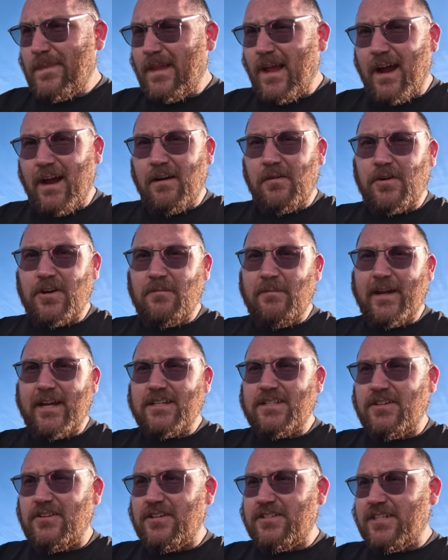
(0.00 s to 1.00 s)
all right, we're gonna make a
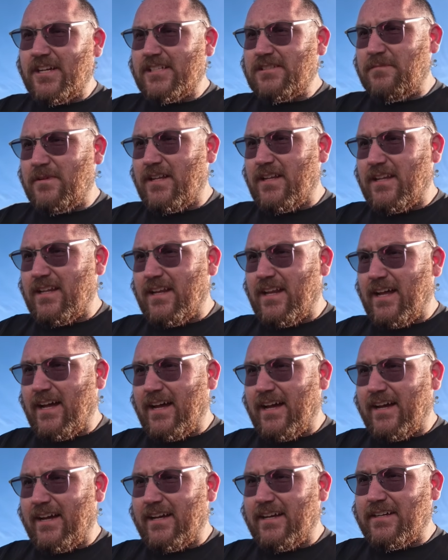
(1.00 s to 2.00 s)
tune adjustment and
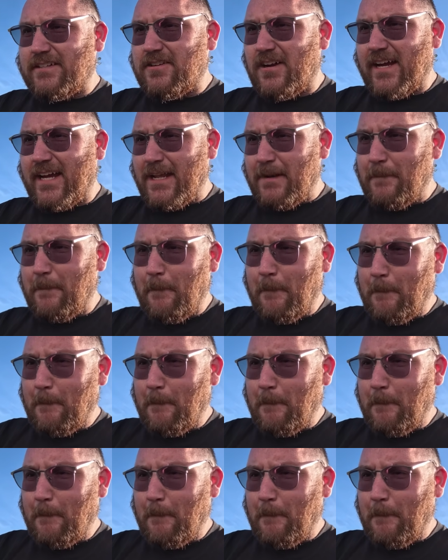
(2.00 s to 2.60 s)
then try again.